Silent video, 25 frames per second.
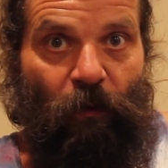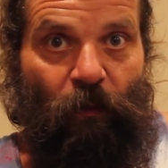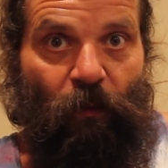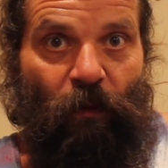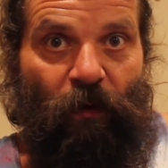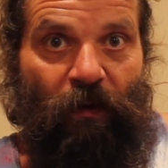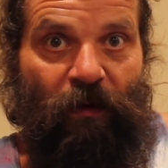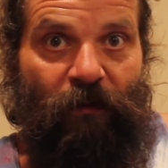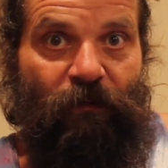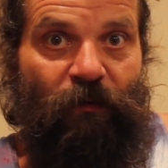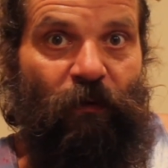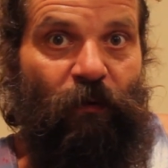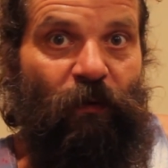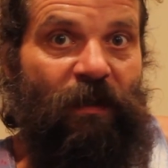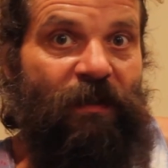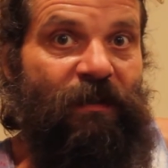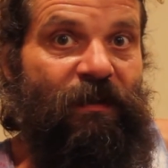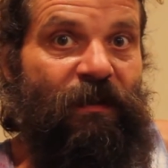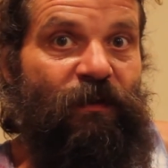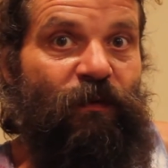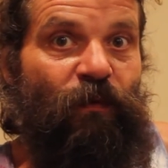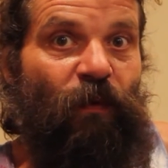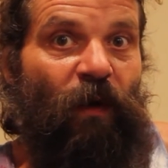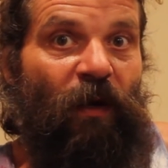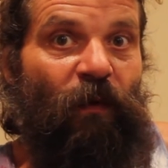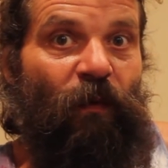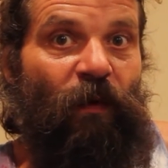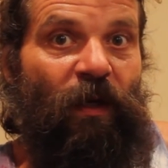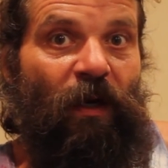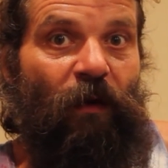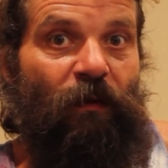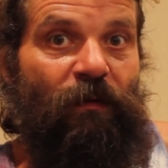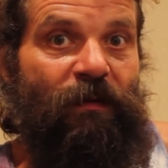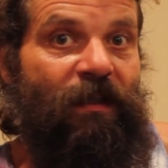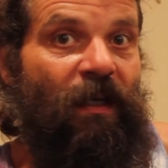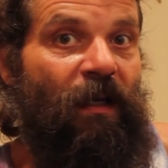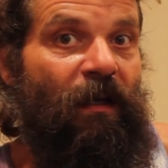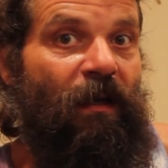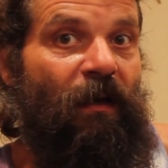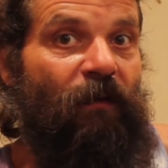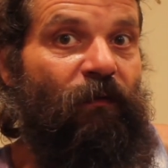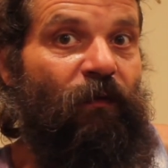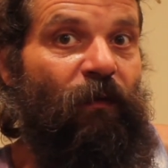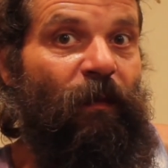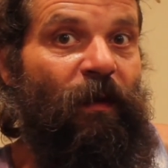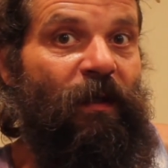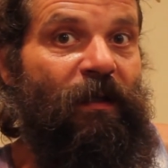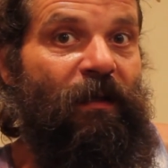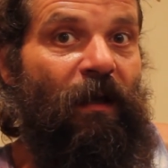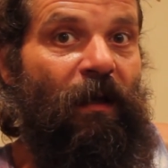One of the reasons why we don't take
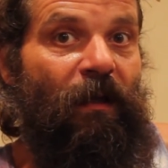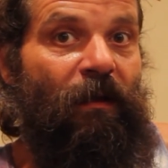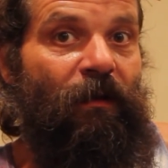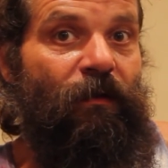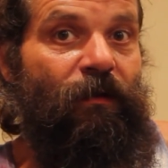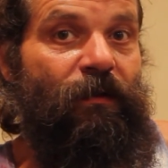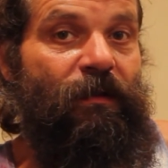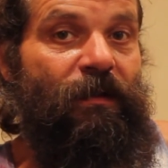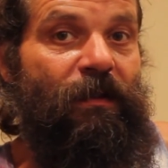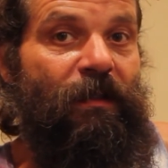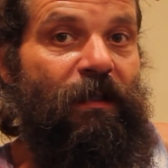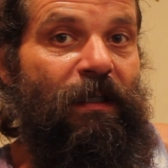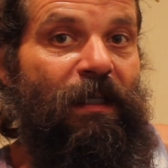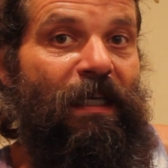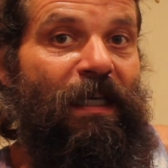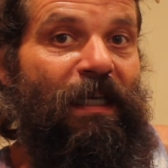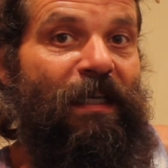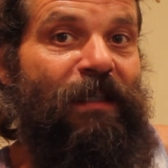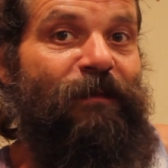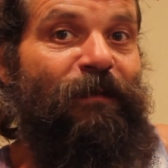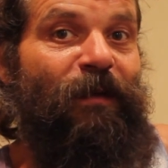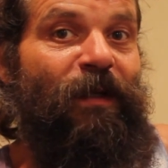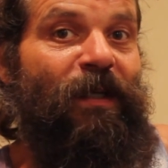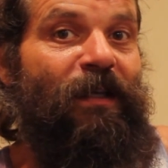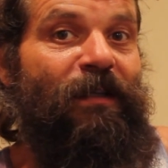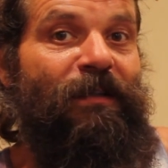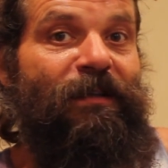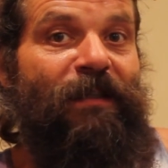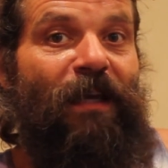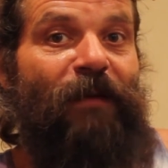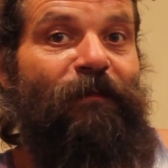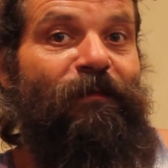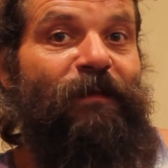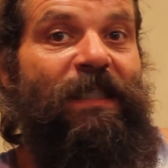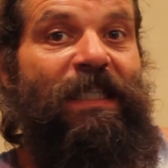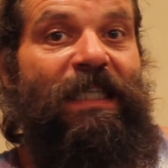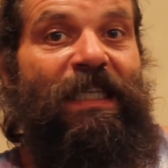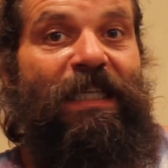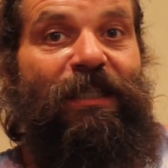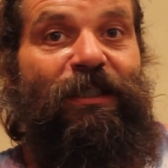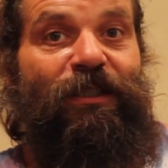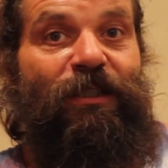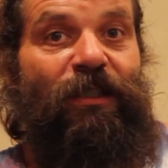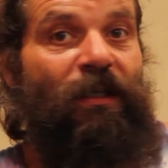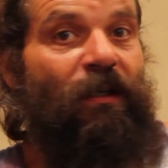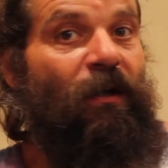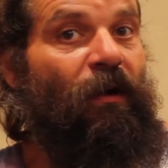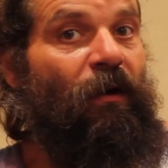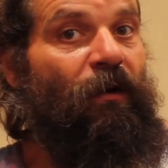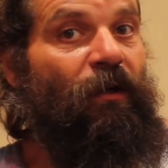government dollars is because I'm
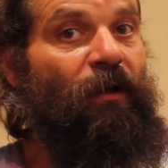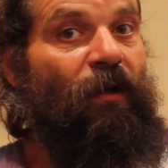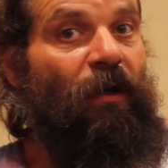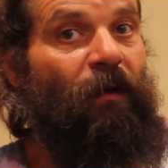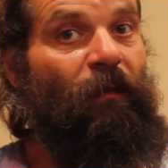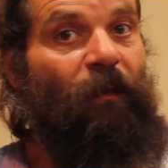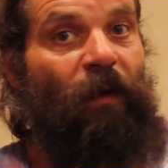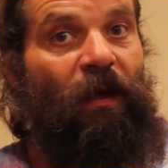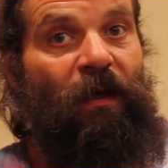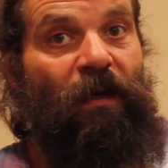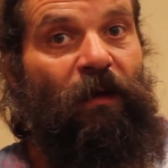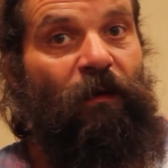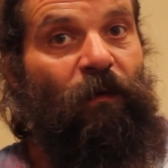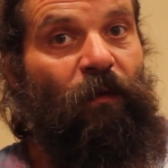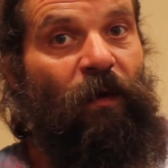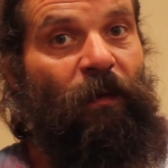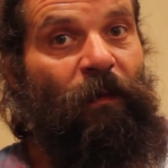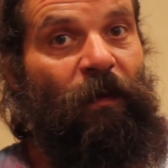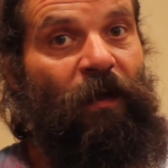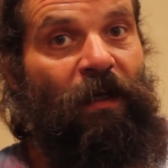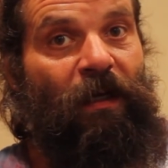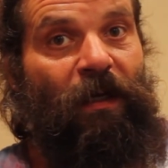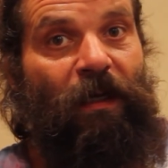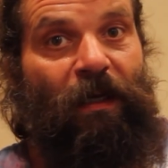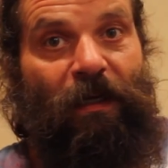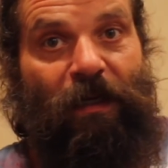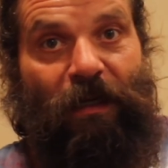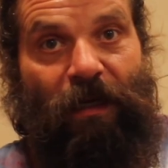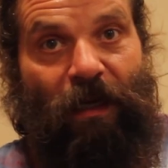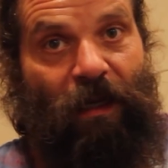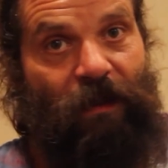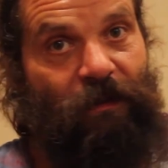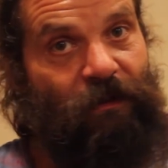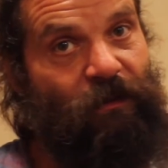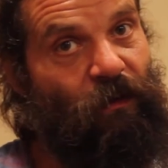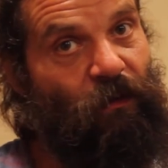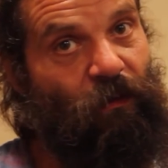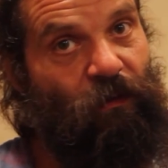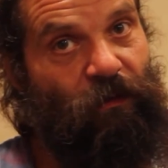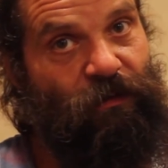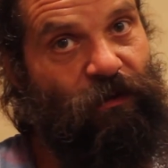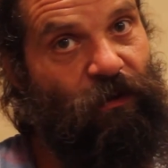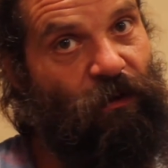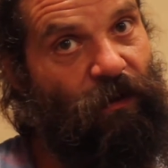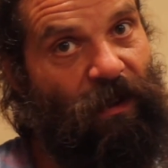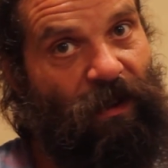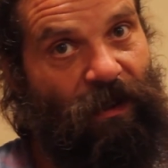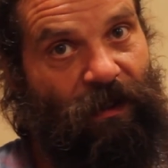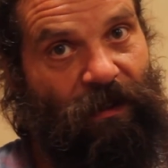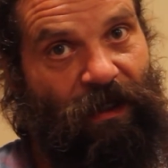teaching our young men and women not to hold
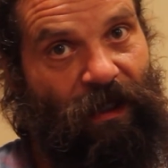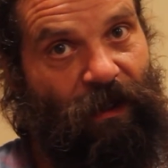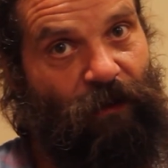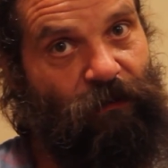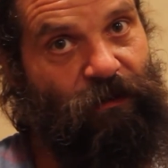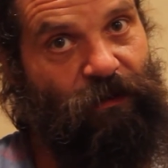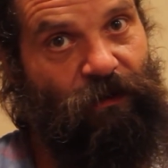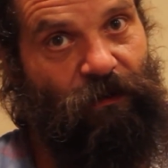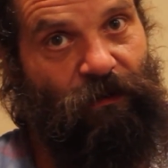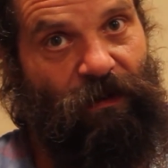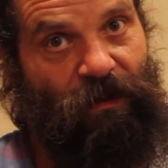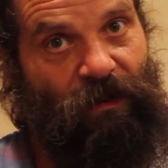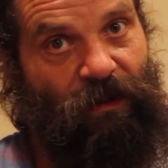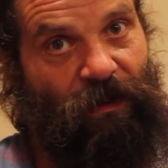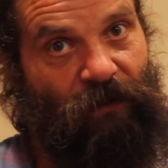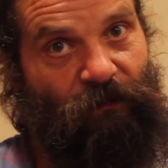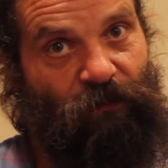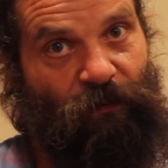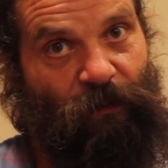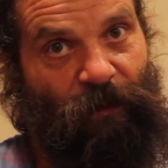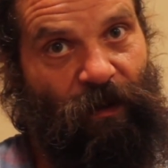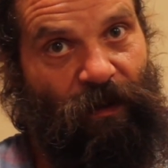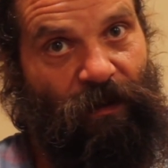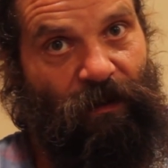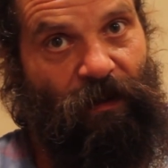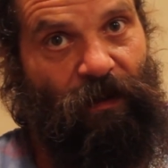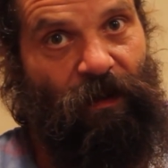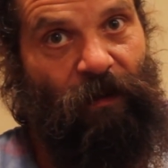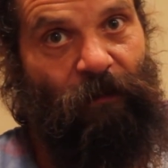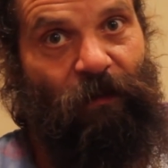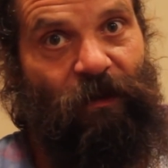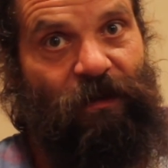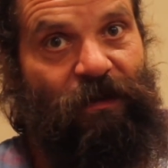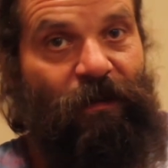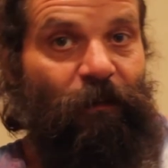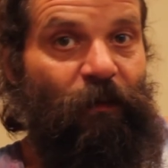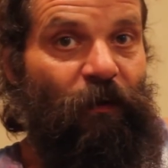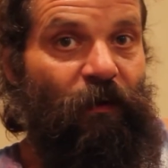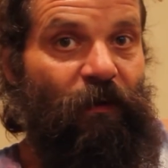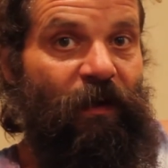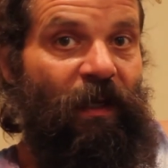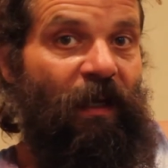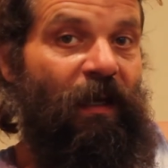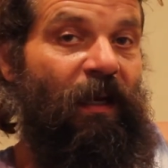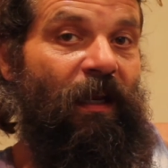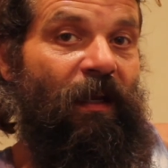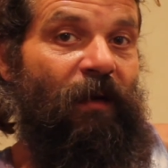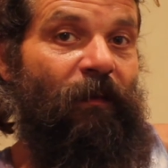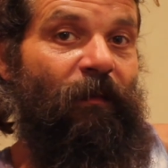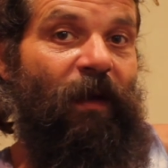your hand out to the government, but to pull
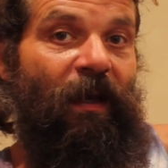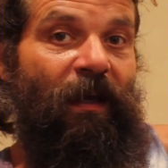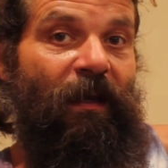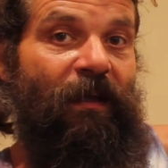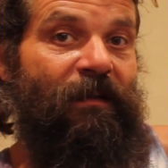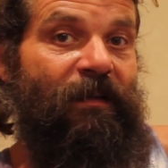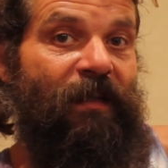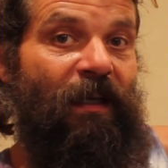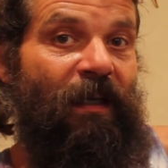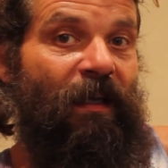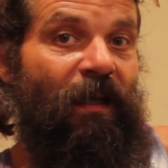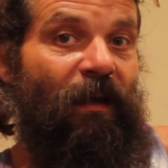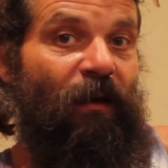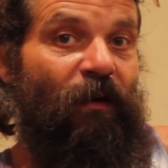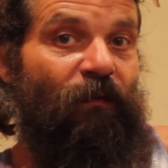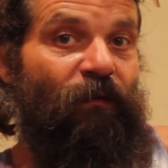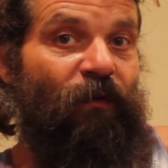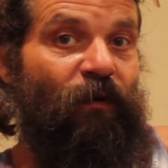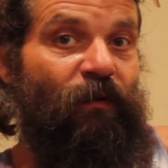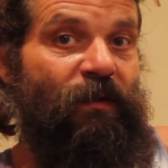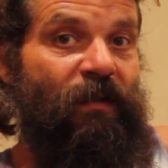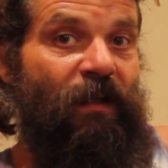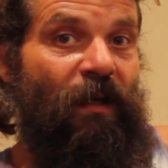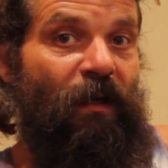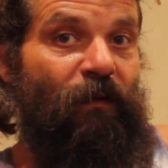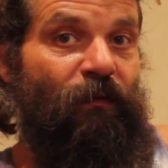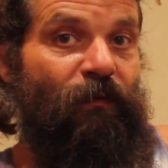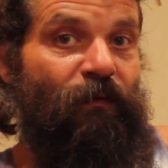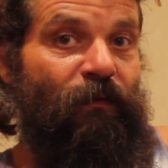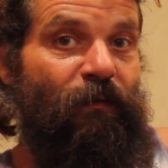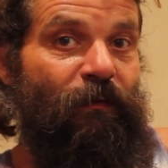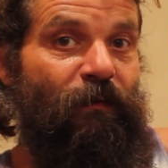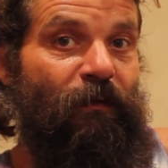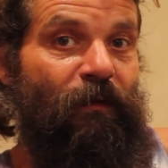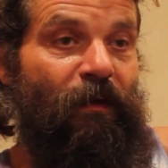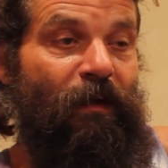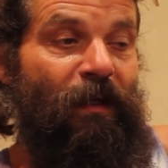that hand back and take care of yourself.